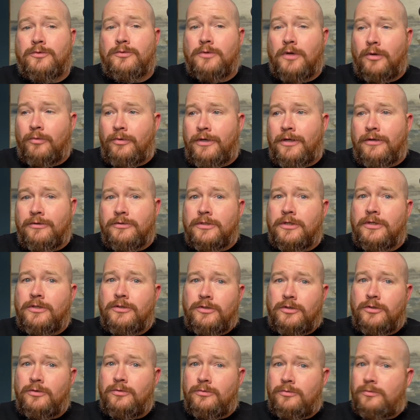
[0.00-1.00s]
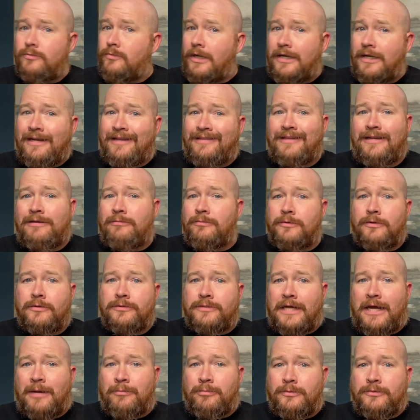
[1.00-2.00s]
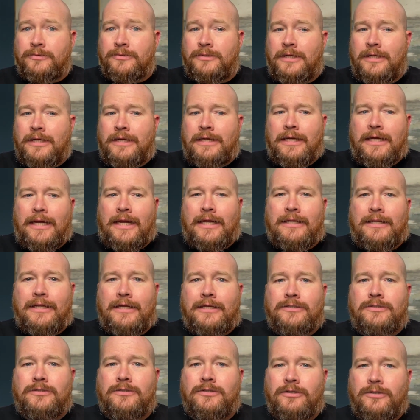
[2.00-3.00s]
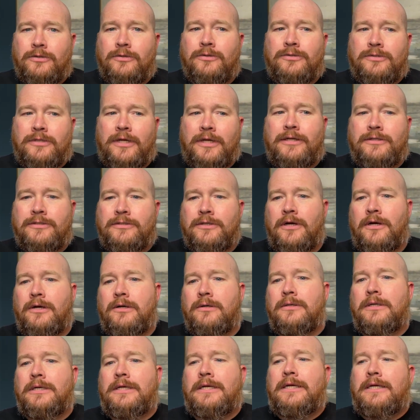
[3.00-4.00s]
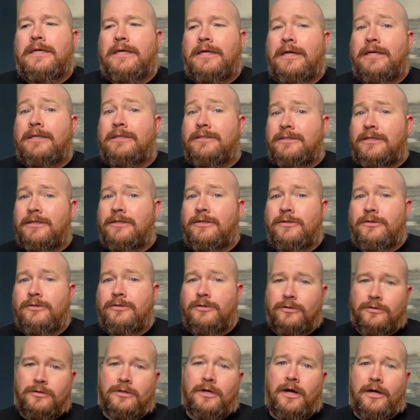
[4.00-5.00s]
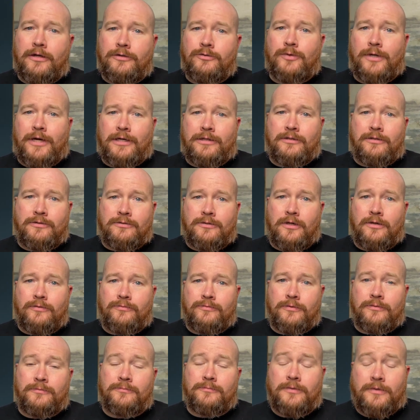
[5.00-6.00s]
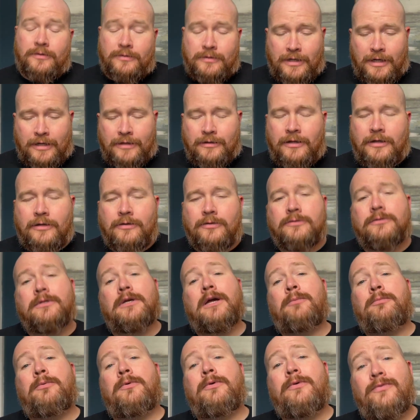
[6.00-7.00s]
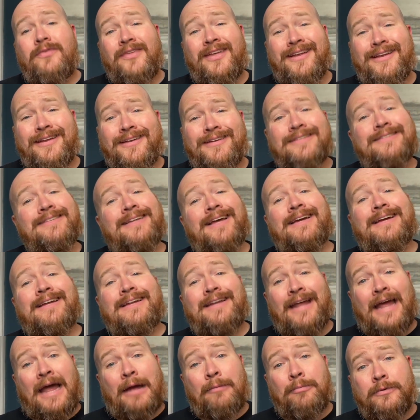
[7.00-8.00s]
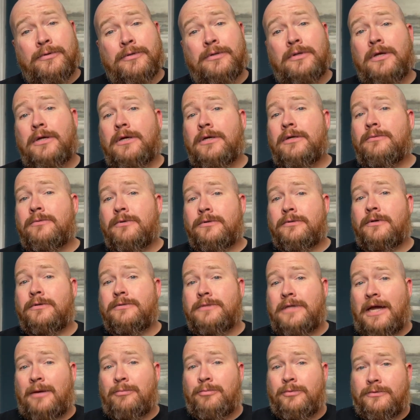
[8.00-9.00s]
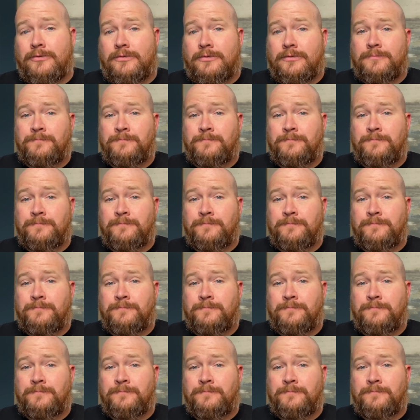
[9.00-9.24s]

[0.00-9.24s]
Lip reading: No one else can do anything with those apples unless you say so until your contract is over. Okay, here's a couple of things that can happen with those apples.